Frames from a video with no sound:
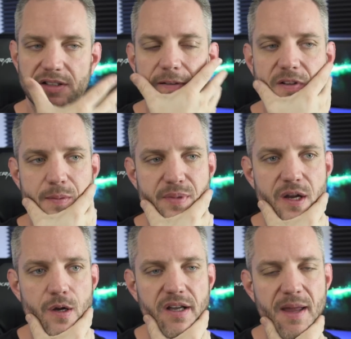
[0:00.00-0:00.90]
lovely
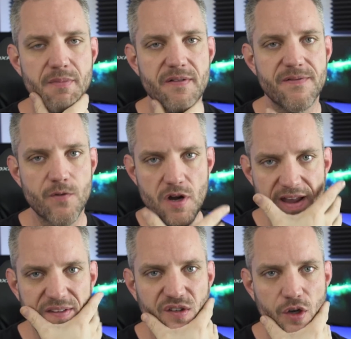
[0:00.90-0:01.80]
beard, and my
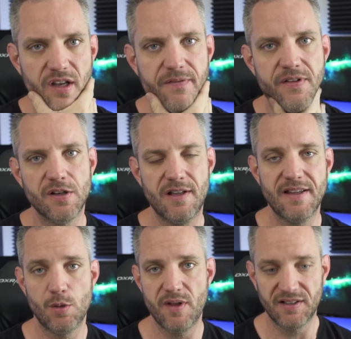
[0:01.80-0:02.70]
forehead started to feel a
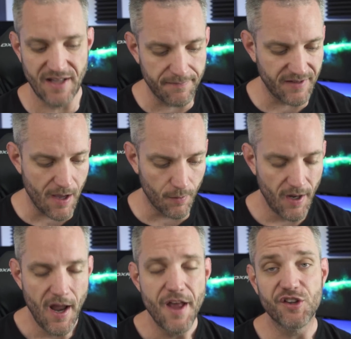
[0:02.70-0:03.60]
little bit left out.
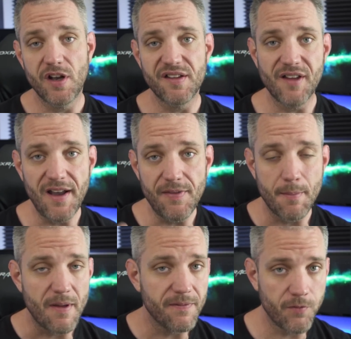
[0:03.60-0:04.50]
So I decided
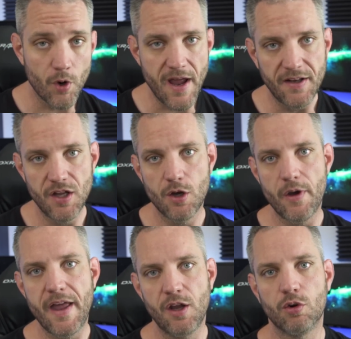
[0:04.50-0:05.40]
that my forehead can go
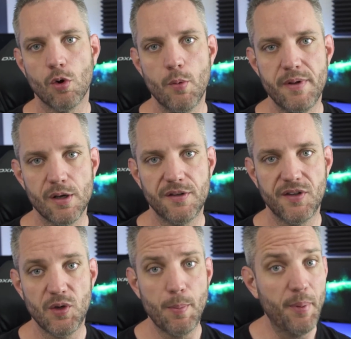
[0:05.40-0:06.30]
ahead and grow a beard
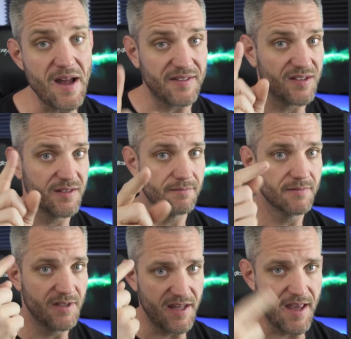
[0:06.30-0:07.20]
too. But
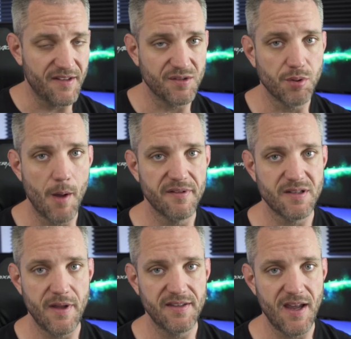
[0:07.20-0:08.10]
he has to promise
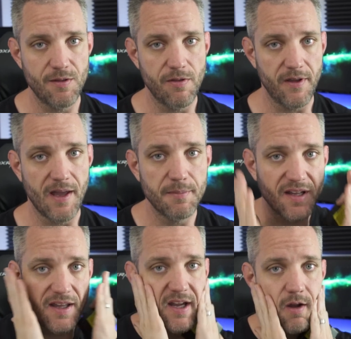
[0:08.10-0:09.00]
to maintain the thing. I'm
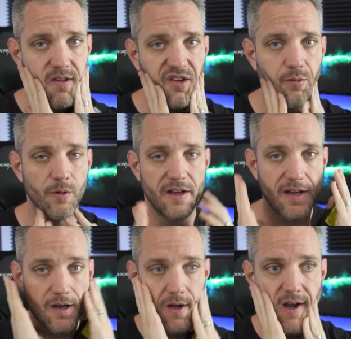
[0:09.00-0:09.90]
taking care of this one right
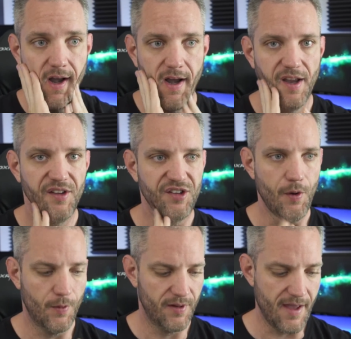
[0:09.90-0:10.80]
here.
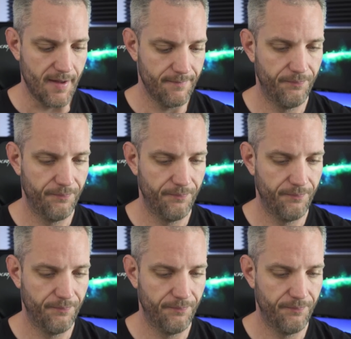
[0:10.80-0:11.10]
So, yeah.